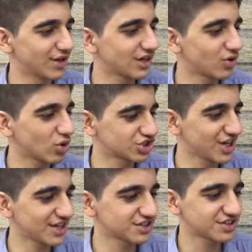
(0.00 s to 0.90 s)
Then the
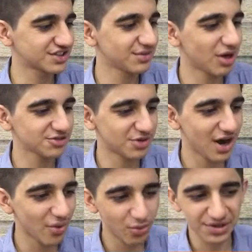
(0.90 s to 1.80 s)
question asks 60 miles per
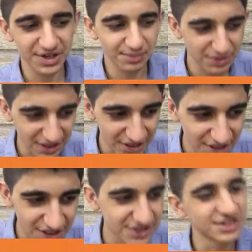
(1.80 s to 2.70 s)
hour, we plug
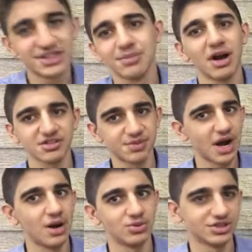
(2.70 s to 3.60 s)
60 miles per
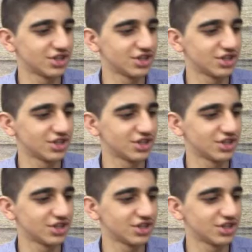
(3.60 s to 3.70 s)
hour.